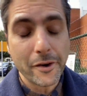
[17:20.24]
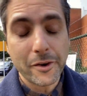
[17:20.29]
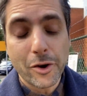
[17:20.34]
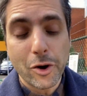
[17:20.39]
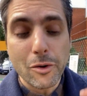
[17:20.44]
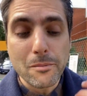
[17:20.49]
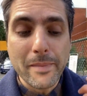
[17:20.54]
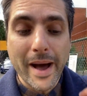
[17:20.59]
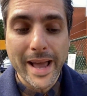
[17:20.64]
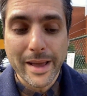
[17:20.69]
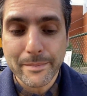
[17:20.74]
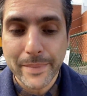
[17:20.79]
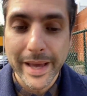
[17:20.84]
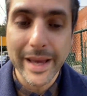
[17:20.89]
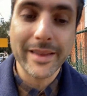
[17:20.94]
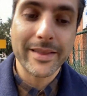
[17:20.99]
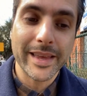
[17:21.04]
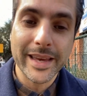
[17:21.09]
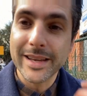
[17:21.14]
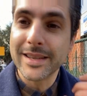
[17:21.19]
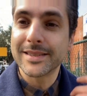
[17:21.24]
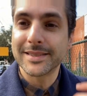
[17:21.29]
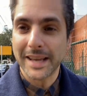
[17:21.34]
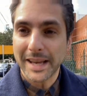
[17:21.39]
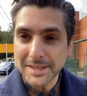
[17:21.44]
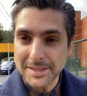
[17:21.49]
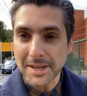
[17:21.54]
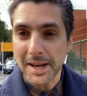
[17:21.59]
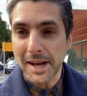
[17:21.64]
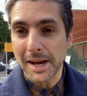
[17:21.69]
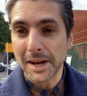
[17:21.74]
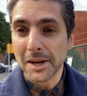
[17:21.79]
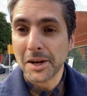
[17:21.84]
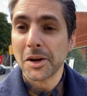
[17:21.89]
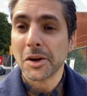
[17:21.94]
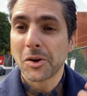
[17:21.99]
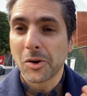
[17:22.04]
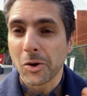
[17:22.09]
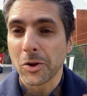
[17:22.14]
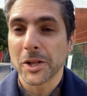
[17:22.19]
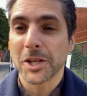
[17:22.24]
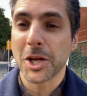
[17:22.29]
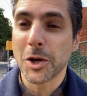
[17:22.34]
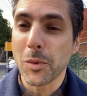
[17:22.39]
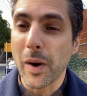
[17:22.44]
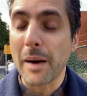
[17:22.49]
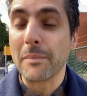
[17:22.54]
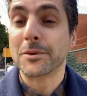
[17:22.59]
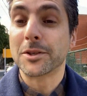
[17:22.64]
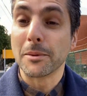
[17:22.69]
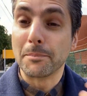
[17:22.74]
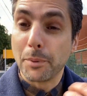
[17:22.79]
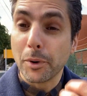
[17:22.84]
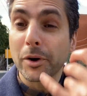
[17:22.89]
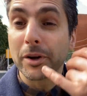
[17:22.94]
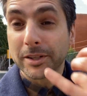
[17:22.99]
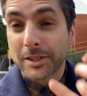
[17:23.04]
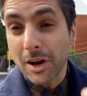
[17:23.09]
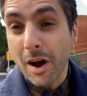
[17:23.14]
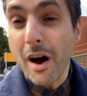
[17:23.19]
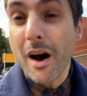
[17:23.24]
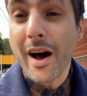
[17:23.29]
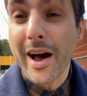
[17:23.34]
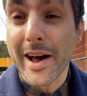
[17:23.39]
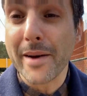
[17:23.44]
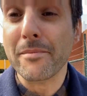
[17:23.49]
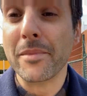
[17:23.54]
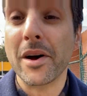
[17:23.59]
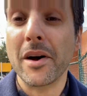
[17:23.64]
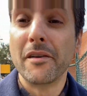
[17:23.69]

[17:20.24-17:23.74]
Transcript: may be the assessor calling you up to book a time